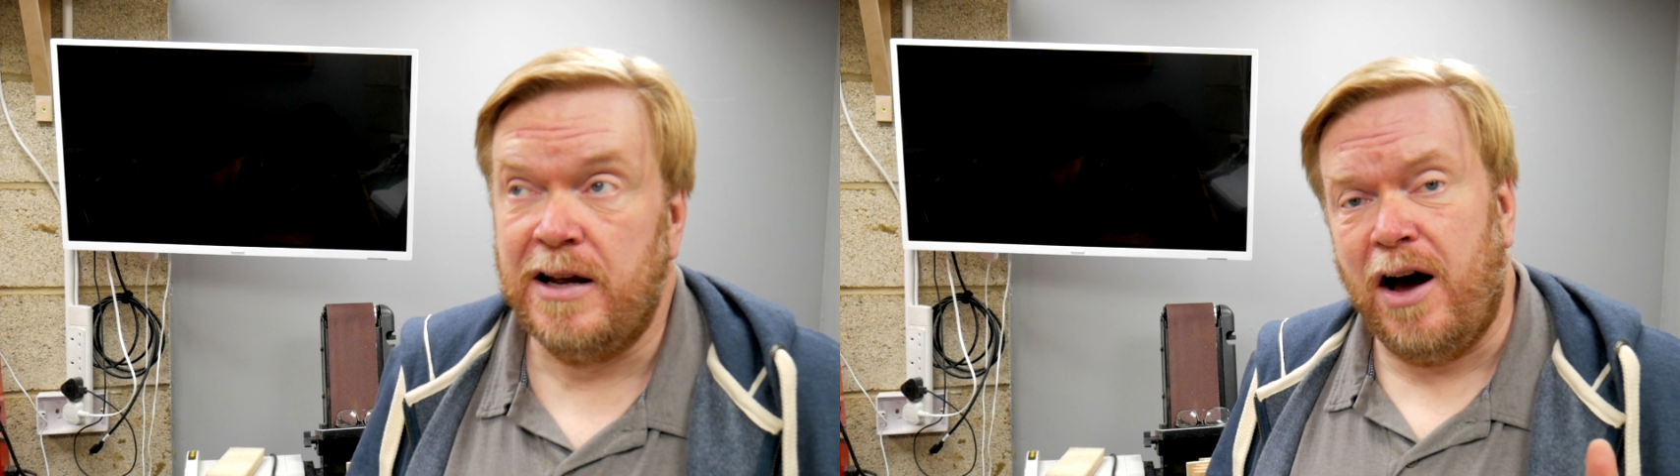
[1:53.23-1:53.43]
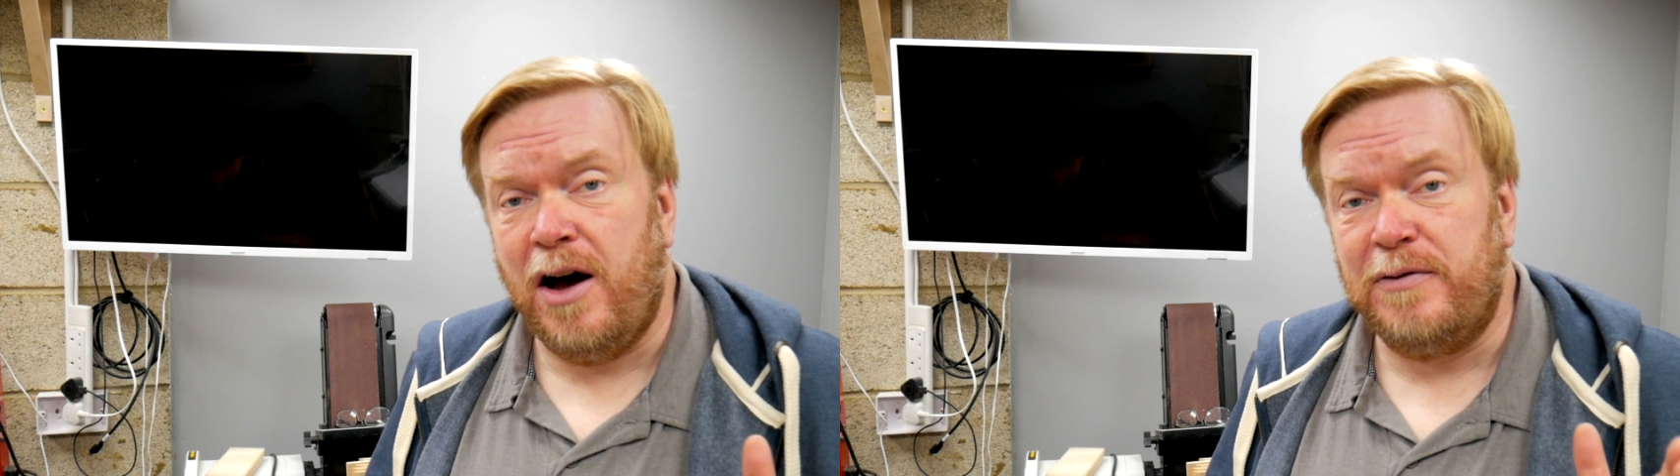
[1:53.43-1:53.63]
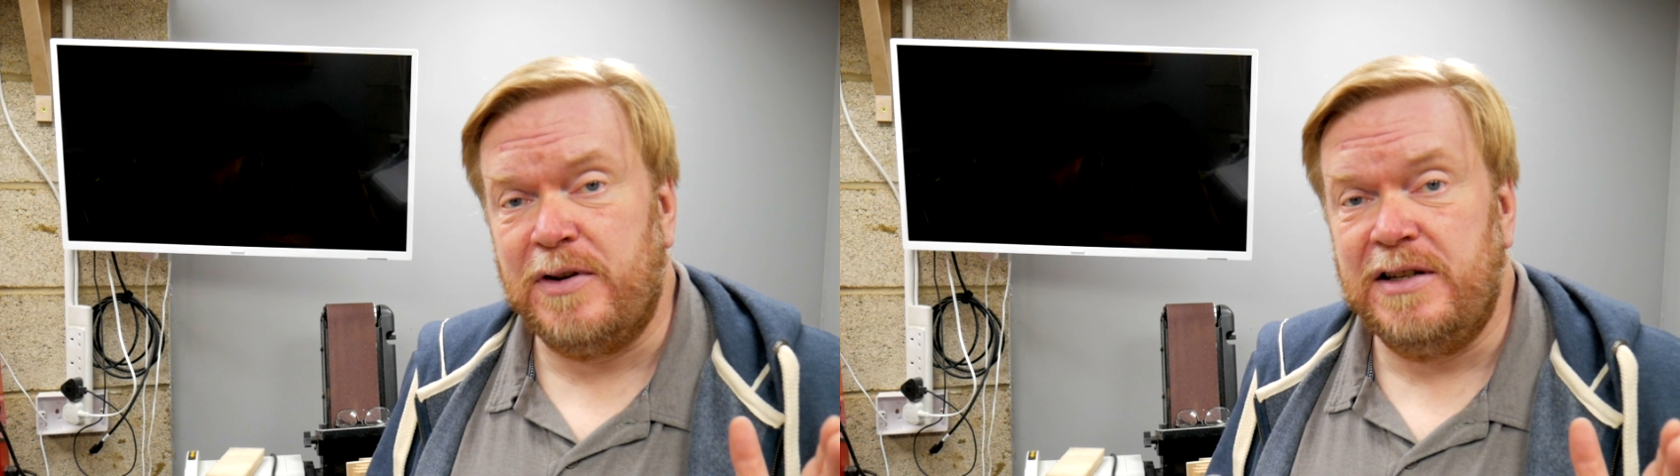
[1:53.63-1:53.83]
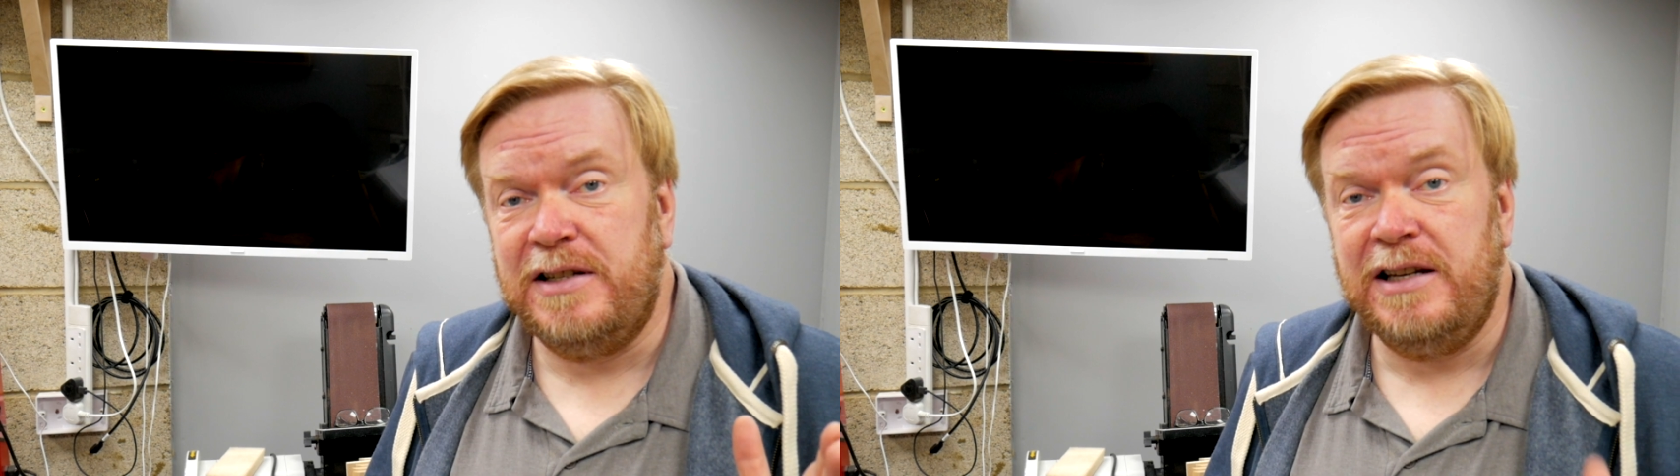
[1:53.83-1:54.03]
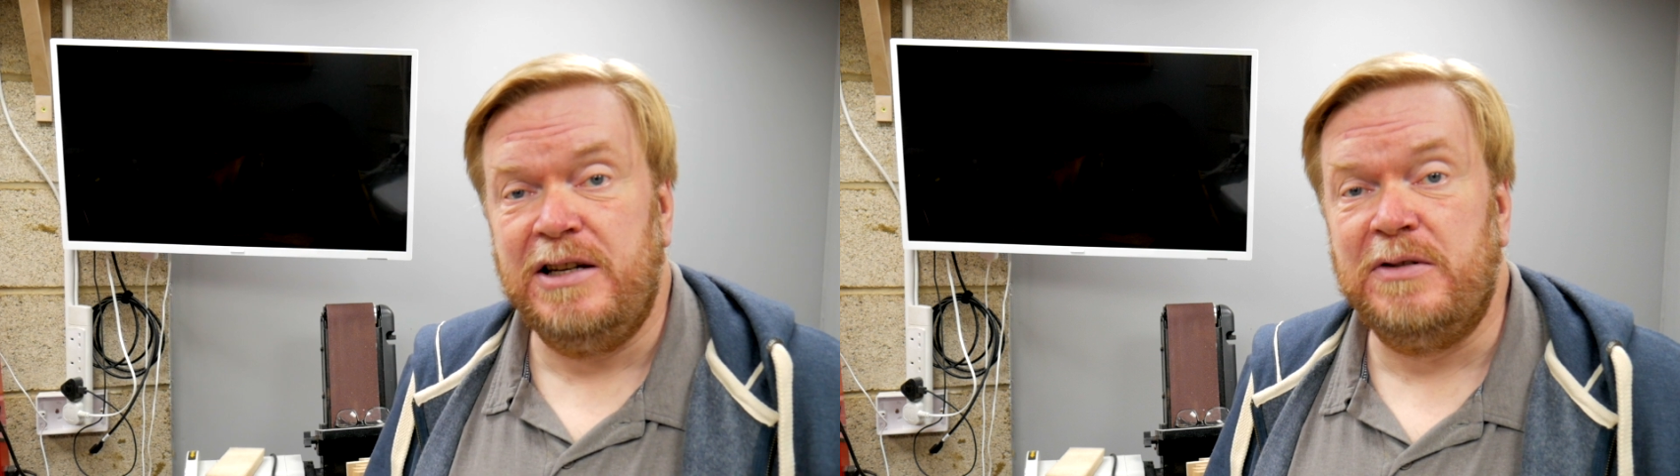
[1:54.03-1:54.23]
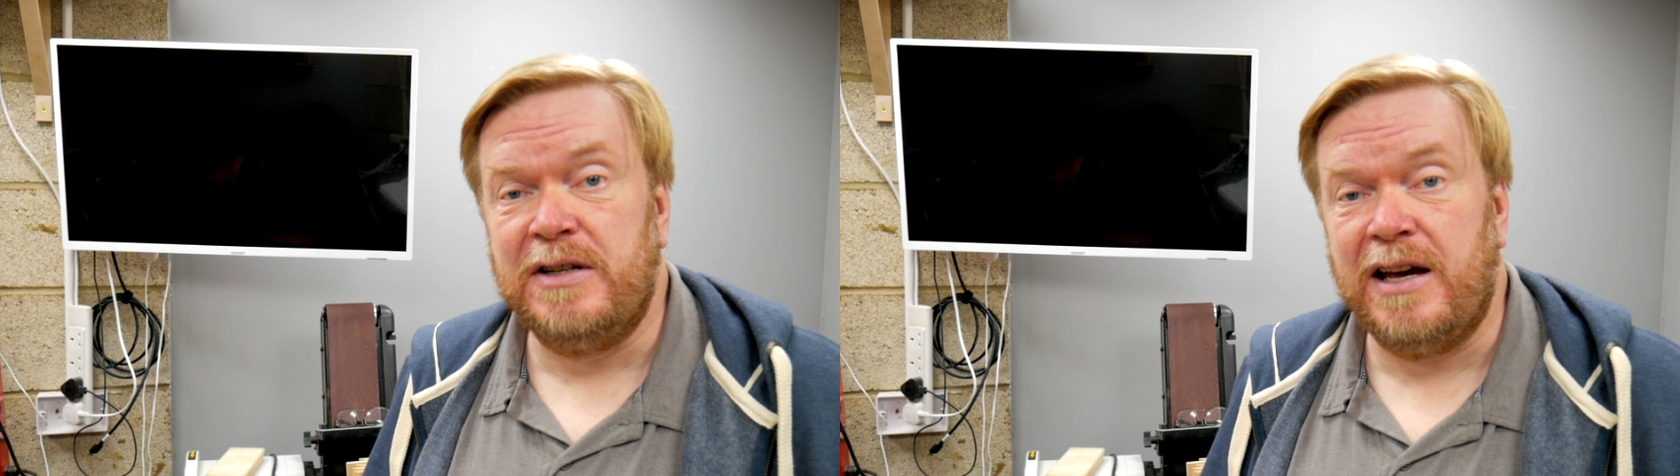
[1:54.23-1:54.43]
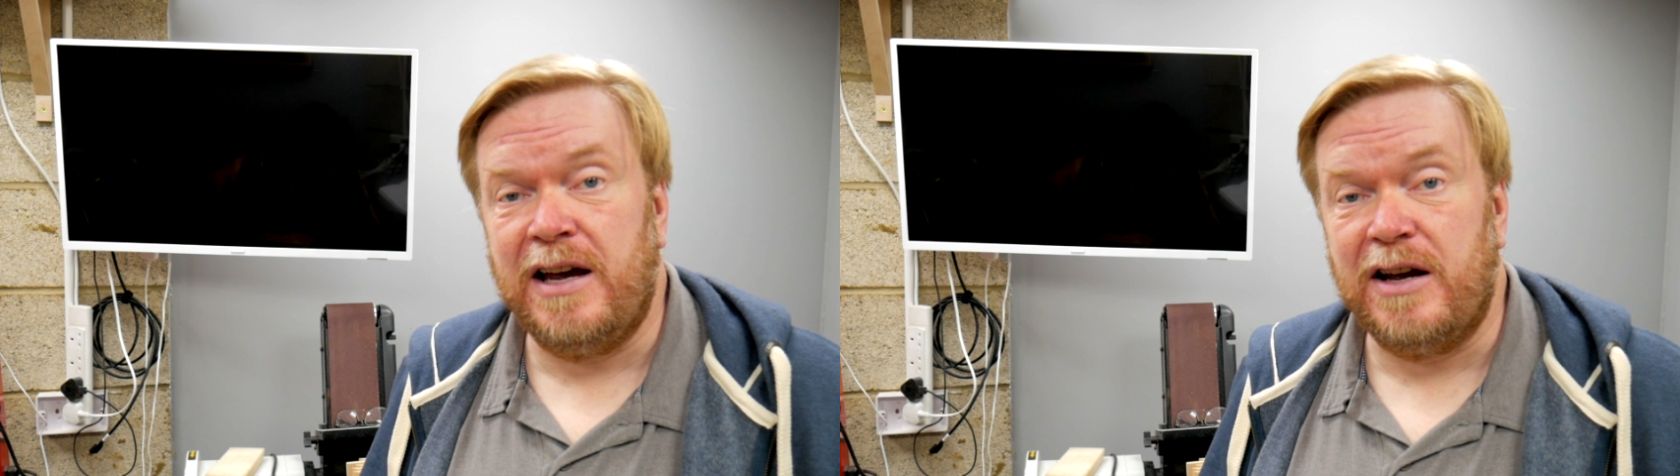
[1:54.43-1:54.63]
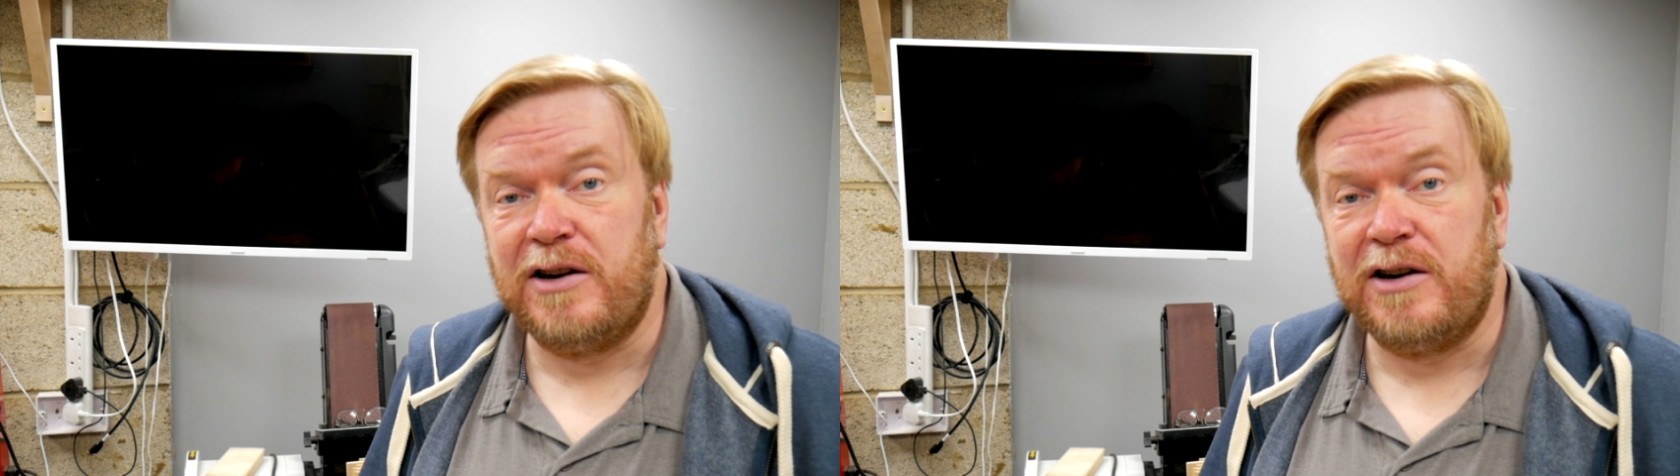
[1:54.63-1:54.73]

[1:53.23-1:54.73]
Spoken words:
I've continued to get a